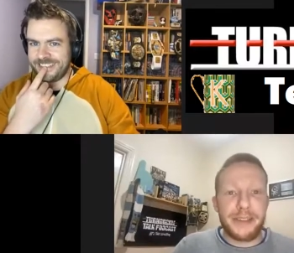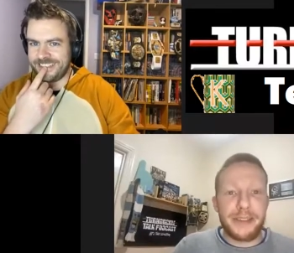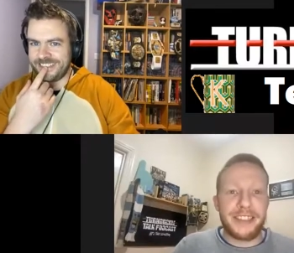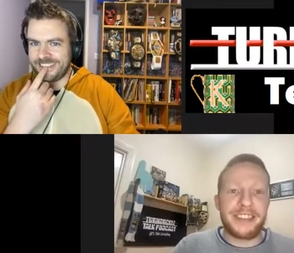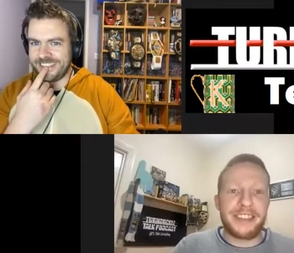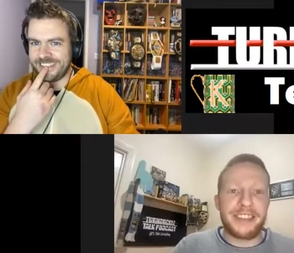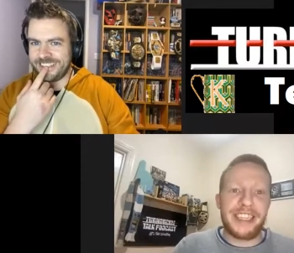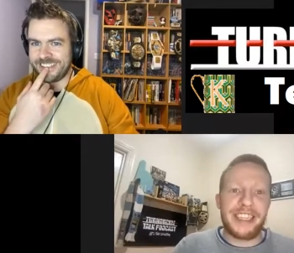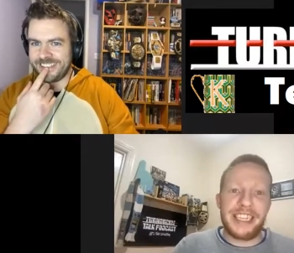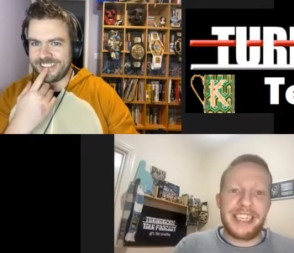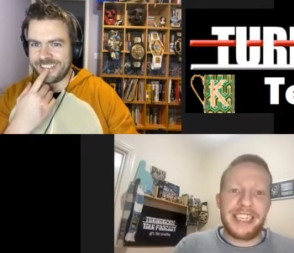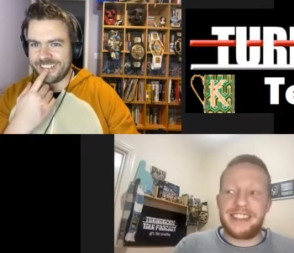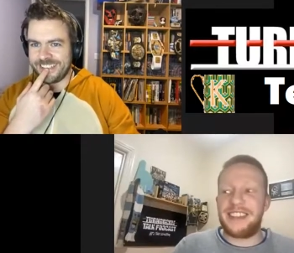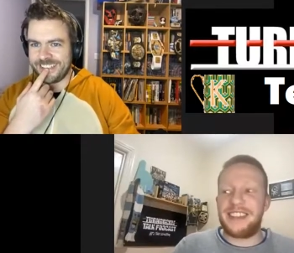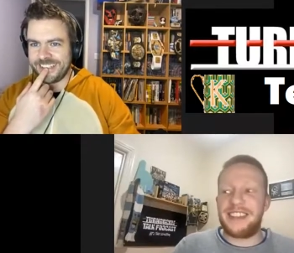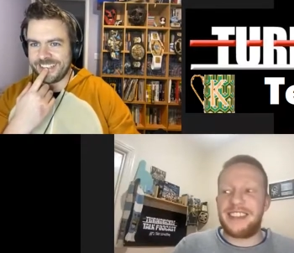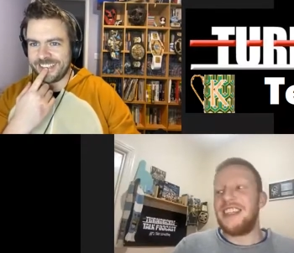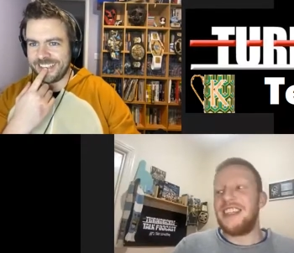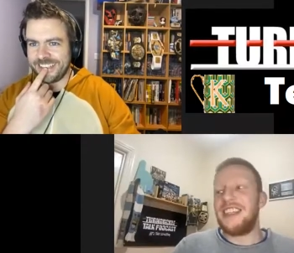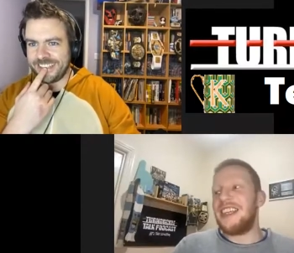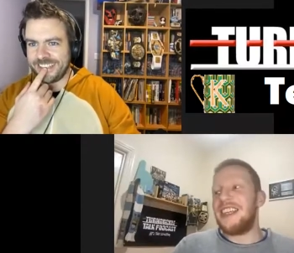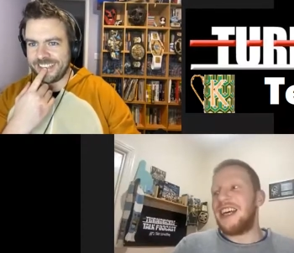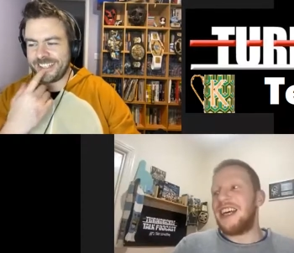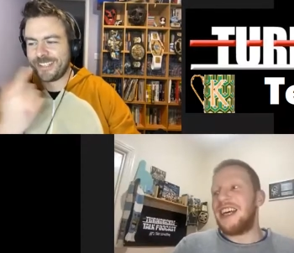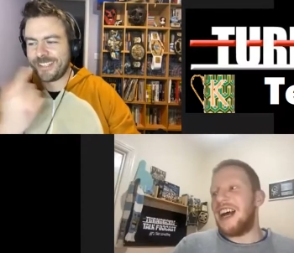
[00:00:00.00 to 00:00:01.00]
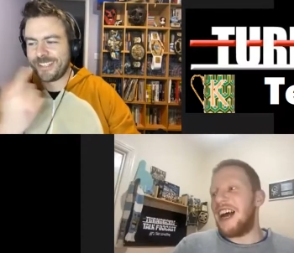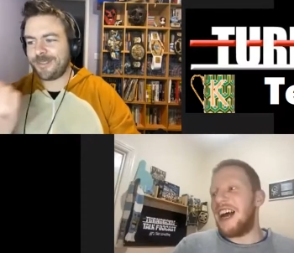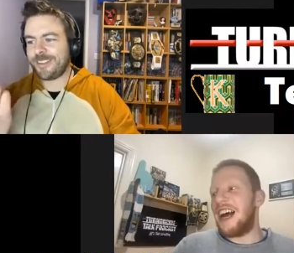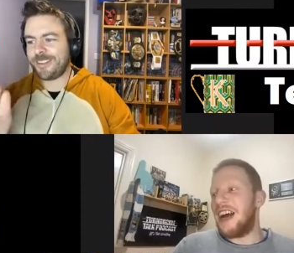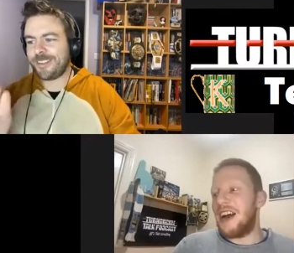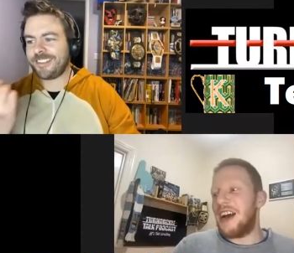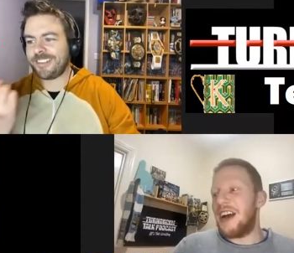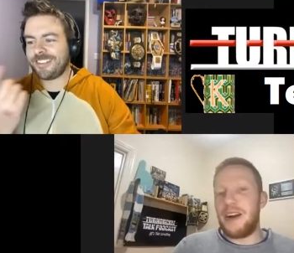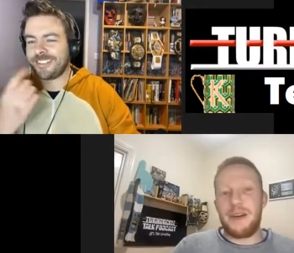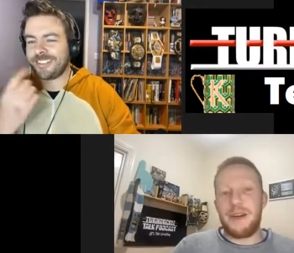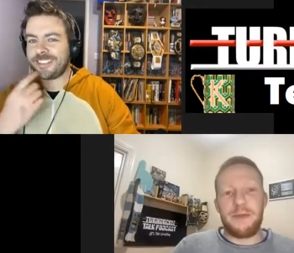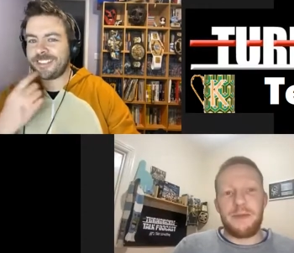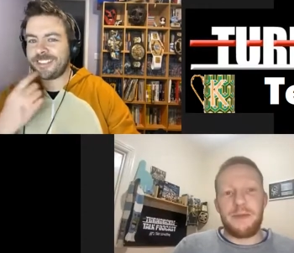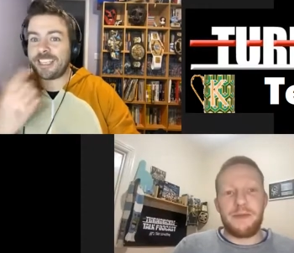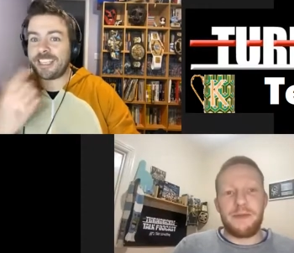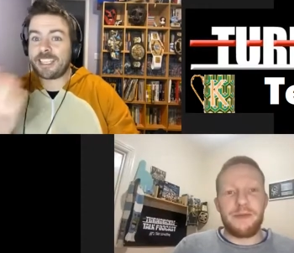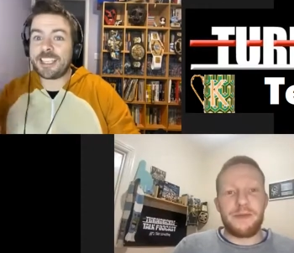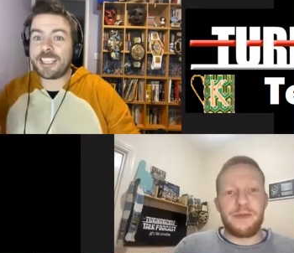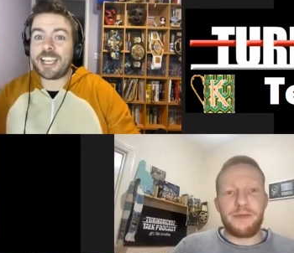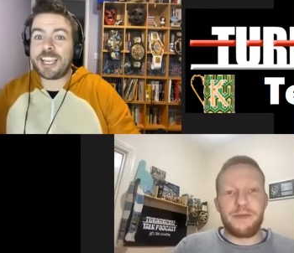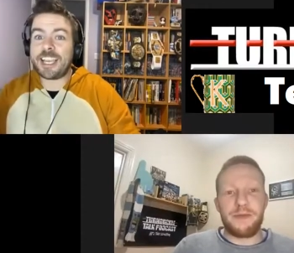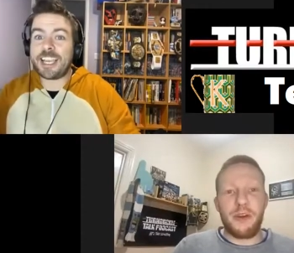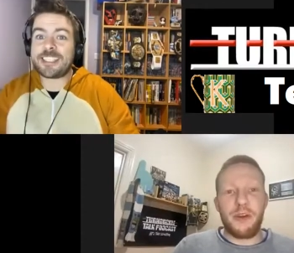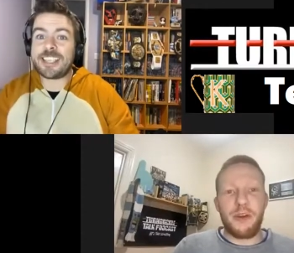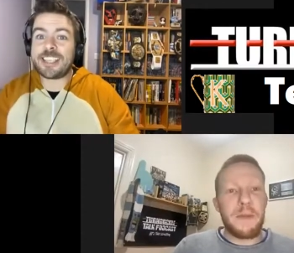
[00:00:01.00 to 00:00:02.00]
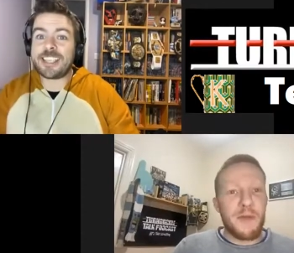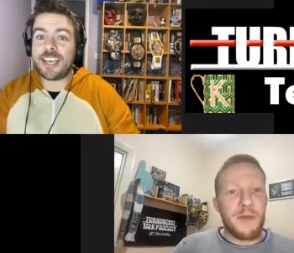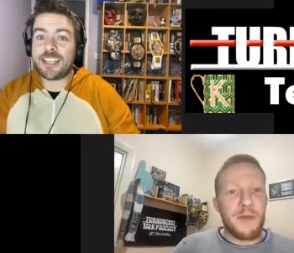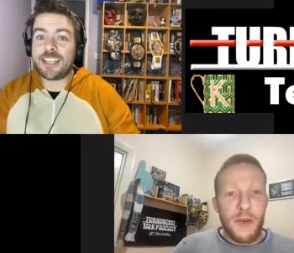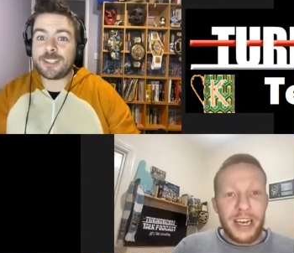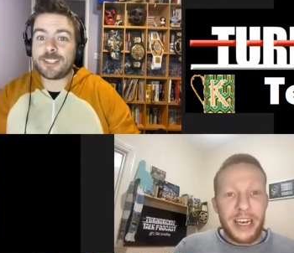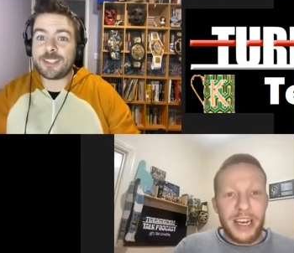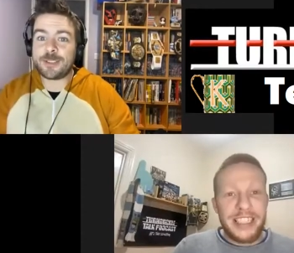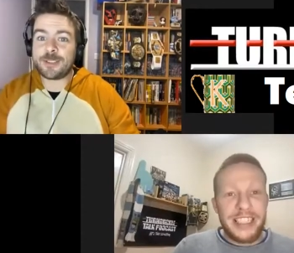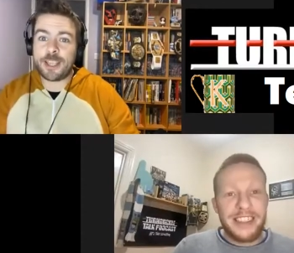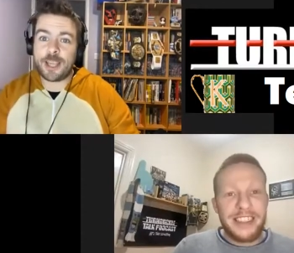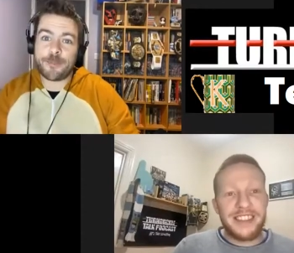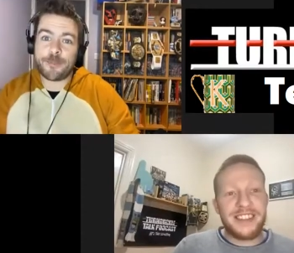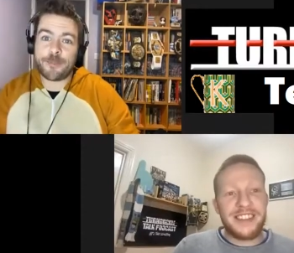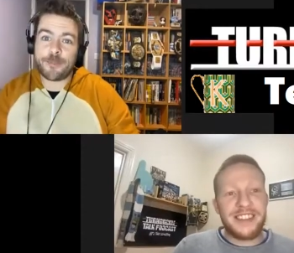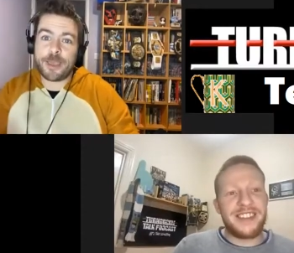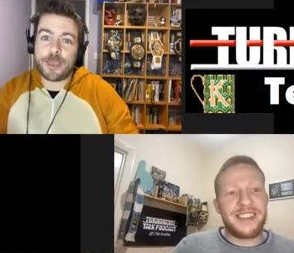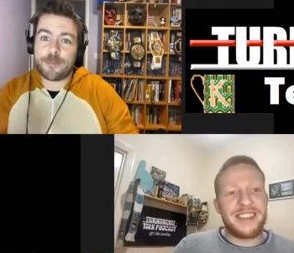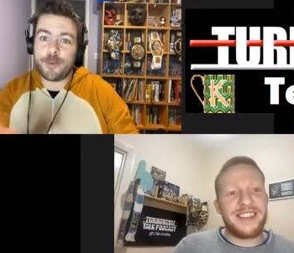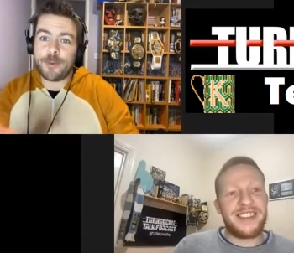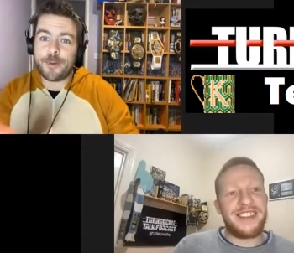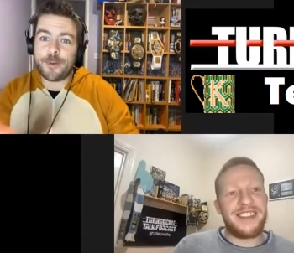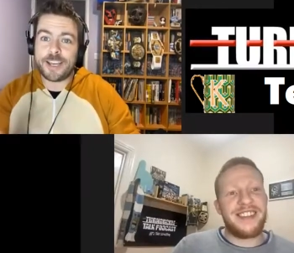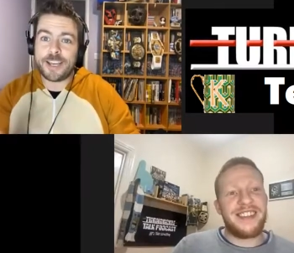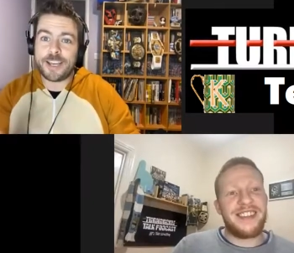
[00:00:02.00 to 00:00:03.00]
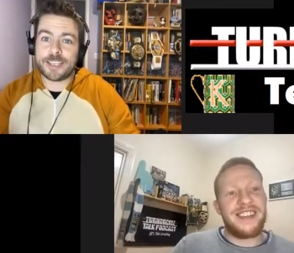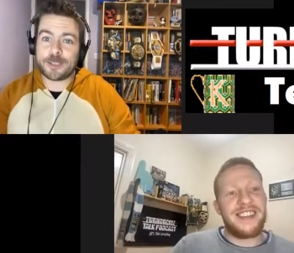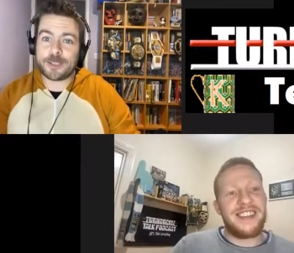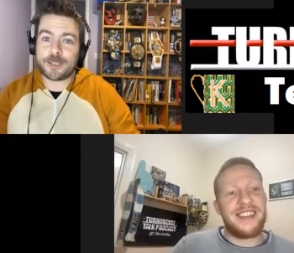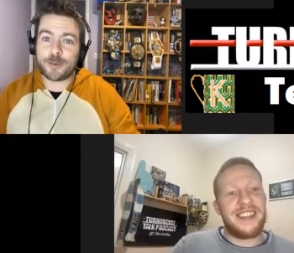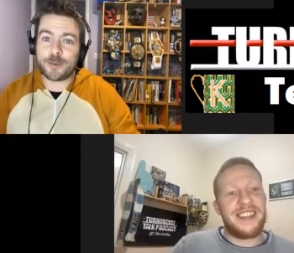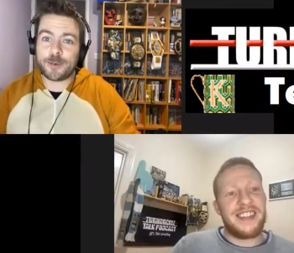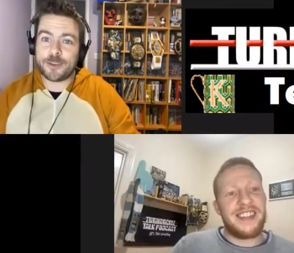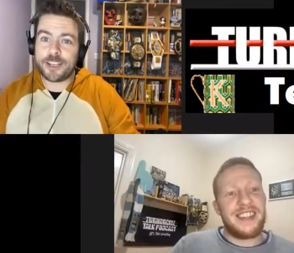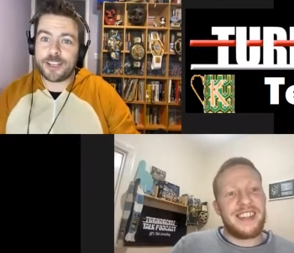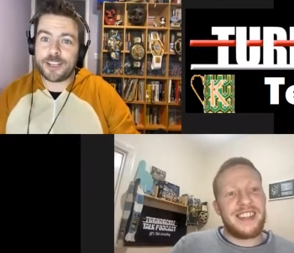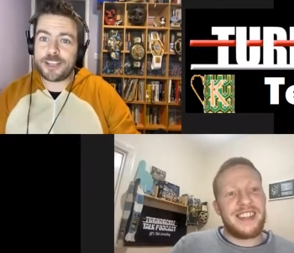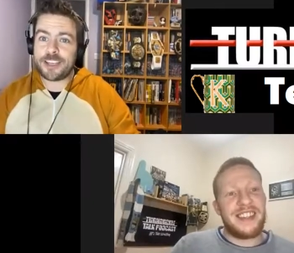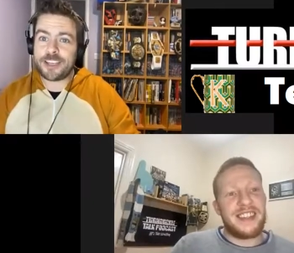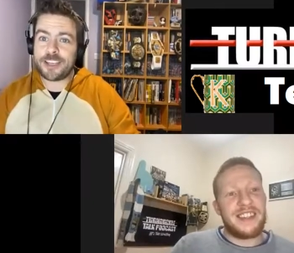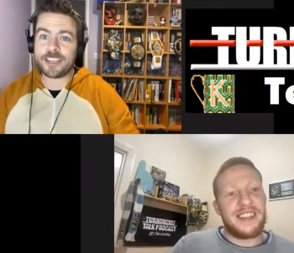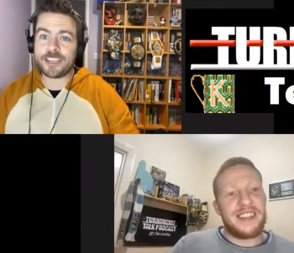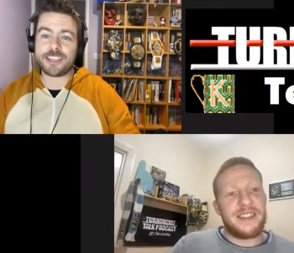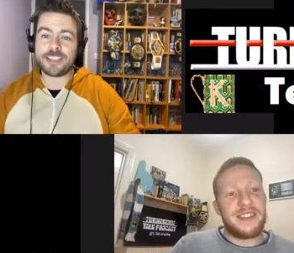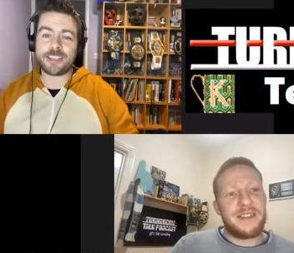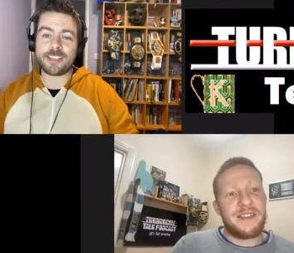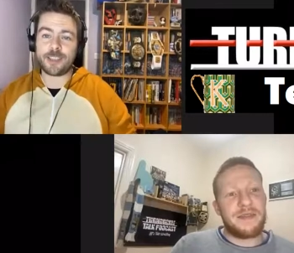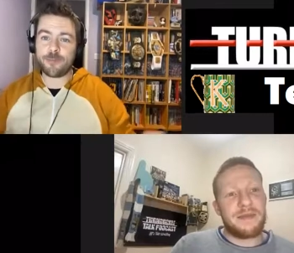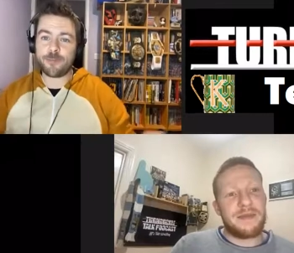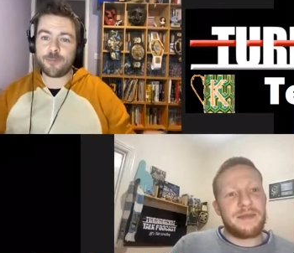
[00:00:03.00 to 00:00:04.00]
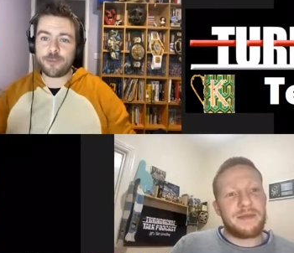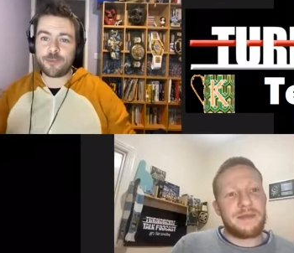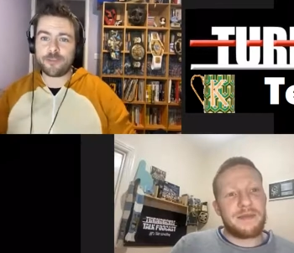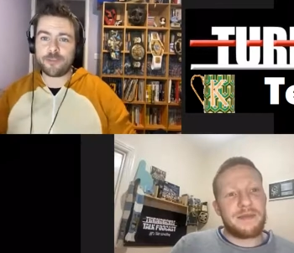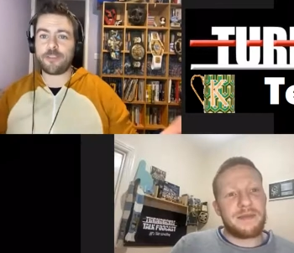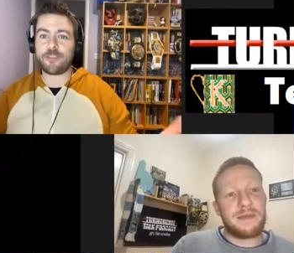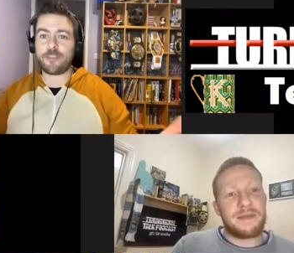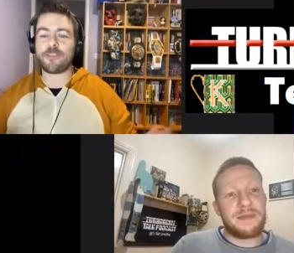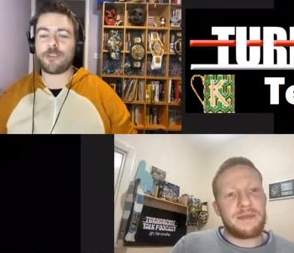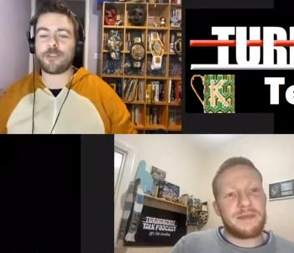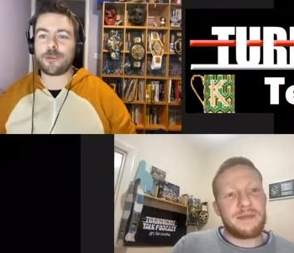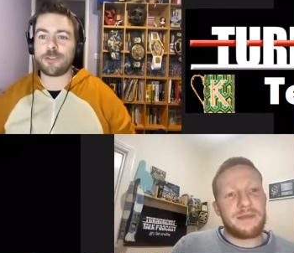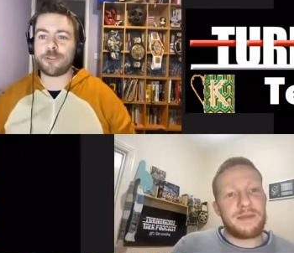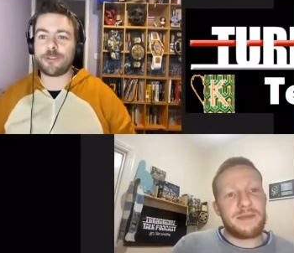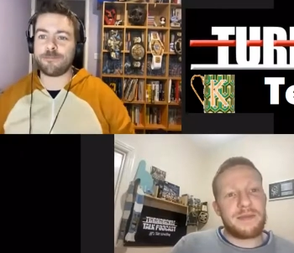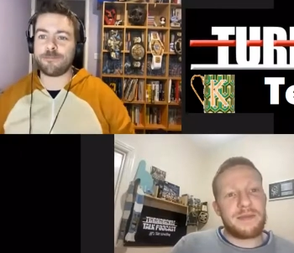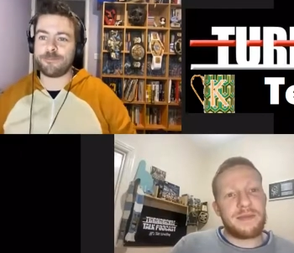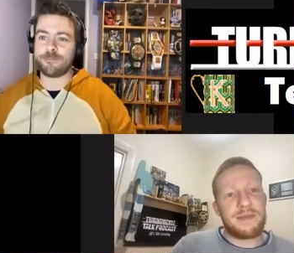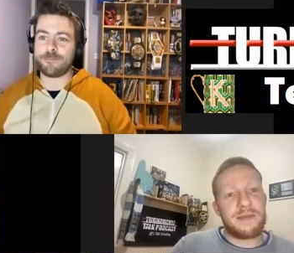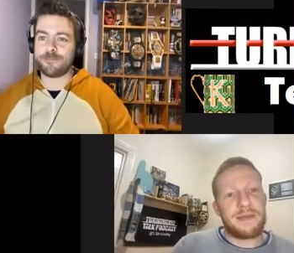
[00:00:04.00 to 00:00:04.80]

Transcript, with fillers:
Speaker 1: does it. Well, um, exactly. So that may be why he's going in it. He's in with everyone.